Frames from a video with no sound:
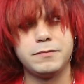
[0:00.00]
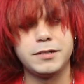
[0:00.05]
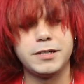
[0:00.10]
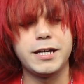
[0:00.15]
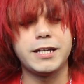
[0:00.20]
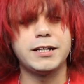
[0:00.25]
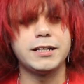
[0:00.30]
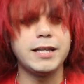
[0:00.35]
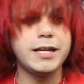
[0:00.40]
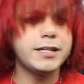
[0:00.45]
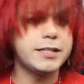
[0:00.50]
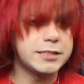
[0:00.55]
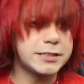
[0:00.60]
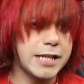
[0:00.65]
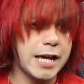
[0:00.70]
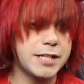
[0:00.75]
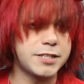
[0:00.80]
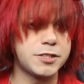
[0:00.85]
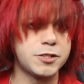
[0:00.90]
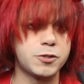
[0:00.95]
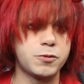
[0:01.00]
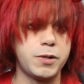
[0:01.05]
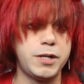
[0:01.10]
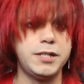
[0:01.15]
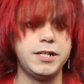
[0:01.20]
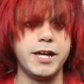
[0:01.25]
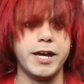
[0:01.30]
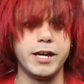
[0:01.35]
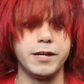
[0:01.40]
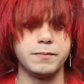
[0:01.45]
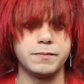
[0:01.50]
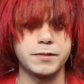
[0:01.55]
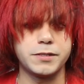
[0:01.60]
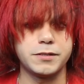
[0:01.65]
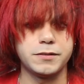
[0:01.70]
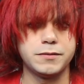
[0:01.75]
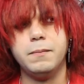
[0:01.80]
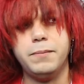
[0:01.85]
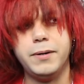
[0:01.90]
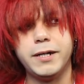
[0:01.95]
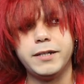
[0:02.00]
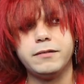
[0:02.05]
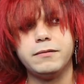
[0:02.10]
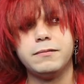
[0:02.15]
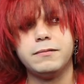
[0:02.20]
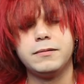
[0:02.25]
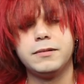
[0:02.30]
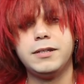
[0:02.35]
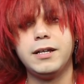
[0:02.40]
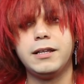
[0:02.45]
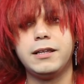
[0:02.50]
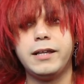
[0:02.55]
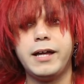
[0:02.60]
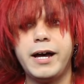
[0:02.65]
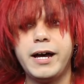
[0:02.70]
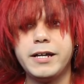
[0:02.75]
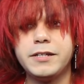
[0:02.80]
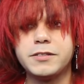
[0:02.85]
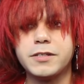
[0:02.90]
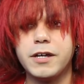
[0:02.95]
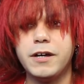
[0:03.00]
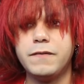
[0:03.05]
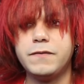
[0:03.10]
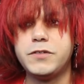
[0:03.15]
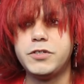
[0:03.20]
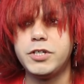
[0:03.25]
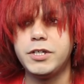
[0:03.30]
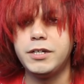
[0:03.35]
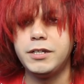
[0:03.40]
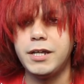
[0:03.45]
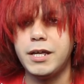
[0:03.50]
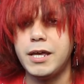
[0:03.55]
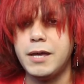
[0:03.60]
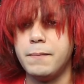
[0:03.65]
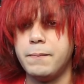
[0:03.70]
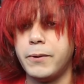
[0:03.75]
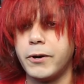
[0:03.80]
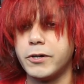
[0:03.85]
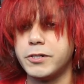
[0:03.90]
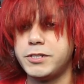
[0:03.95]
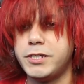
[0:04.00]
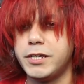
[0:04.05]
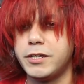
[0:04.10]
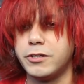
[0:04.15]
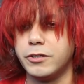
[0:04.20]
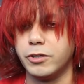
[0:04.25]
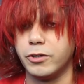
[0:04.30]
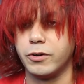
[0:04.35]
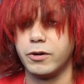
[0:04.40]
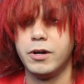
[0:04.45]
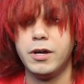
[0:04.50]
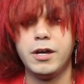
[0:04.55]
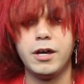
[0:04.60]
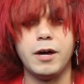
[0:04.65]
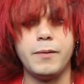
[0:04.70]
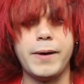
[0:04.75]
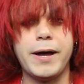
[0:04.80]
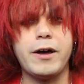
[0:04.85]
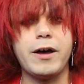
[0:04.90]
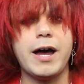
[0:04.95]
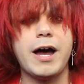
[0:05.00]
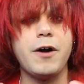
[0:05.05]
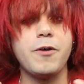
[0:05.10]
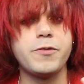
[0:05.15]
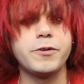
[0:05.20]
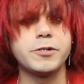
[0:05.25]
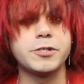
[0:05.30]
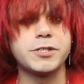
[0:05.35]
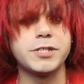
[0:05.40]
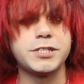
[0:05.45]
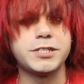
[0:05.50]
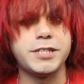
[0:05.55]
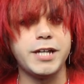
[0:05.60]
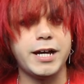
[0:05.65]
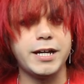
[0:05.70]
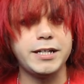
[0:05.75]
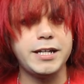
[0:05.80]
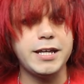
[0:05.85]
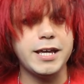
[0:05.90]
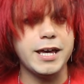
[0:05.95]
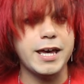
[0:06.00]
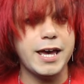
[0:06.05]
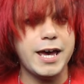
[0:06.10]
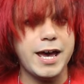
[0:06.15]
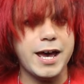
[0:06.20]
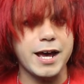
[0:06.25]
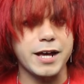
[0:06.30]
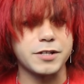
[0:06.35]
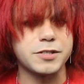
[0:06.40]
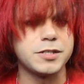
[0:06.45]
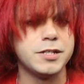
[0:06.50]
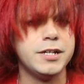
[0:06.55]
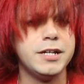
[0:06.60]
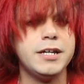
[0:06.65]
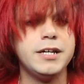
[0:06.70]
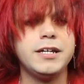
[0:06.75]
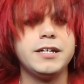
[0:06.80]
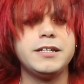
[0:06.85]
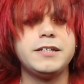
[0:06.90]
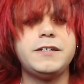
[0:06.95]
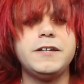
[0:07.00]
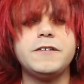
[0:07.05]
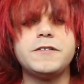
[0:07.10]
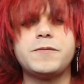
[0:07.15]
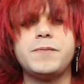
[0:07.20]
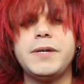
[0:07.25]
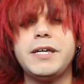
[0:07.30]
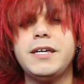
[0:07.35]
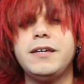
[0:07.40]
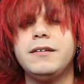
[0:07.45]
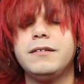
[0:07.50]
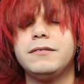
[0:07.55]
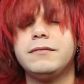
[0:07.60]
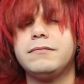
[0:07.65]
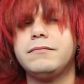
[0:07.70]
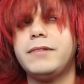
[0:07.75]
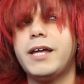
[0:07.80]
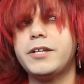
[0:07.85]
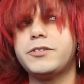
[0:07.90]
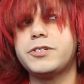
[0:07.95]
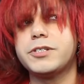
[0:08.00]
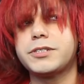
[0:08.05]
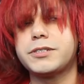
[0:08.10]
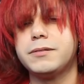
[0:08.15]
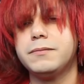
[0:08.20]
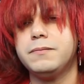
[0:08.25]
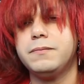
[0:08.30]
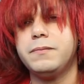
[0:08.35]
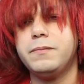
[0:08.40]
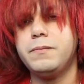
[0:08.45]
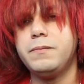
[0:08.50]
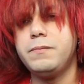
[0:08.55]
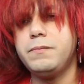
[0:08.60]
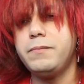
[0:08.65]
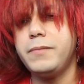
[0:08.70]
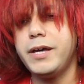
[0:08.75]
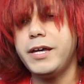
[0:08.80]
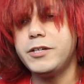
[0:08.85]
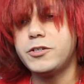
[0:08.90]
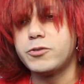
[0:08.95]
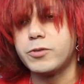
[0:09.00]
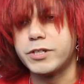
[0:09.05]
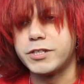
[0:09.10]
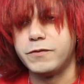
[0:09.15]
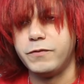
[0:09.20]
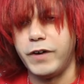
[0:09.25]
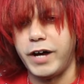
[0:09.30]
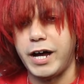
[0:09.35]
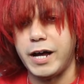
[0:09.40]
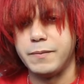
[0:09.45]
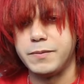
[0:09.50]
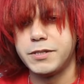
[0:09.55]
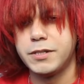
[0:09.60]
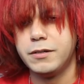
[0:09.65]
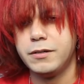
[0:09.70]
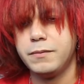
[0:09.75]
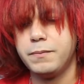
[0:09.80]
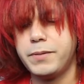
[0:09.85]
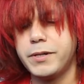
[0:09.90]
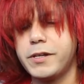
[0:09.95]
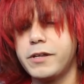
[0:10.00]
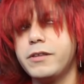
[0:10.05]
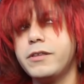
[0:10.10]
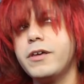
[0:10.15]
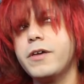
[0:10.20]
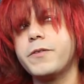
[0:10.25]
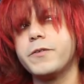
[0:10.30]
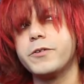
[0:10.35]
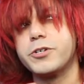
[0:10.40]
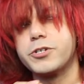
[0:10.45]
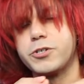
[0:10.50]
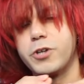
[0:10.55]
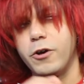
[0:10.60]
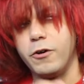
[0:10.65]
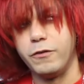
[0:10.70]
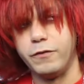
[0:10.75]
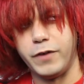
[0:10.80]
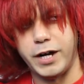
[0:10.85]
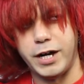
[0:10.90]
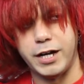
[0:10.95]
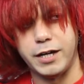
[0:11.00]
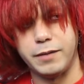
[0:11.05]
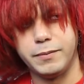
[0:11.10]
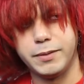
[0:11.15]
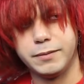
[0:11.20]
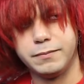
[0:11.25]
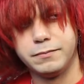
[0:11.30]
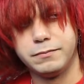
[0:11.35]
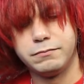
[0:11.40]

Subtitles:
Kind of like Assassin's Creed games. But the lines of Gene in particular, about how their society acts, gives me not just Matrix vibes, but another show vibe.